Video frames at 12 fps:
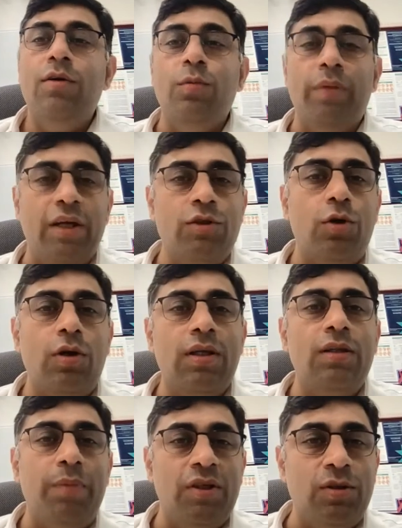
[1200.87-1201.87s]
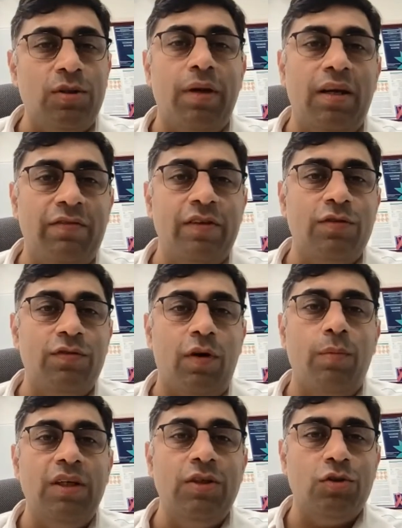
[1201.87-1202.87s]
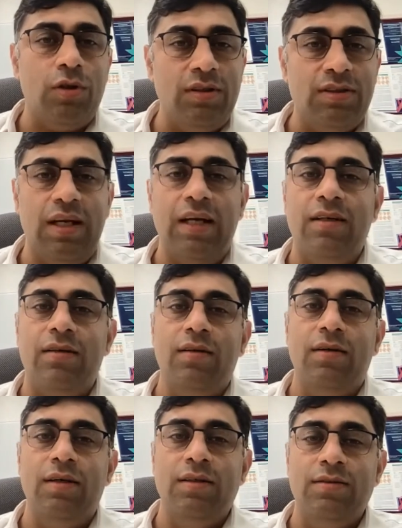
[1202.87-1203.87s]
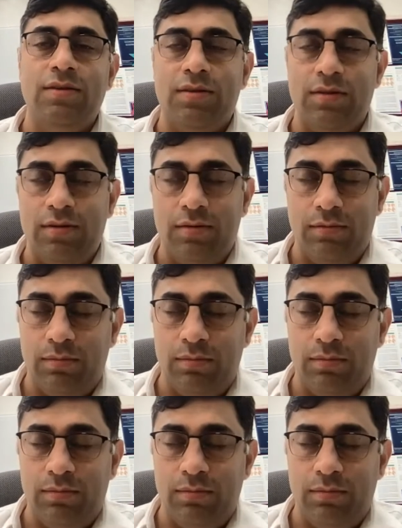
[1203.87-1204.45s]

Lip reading: to make sure that the patient benefits from the insurance that is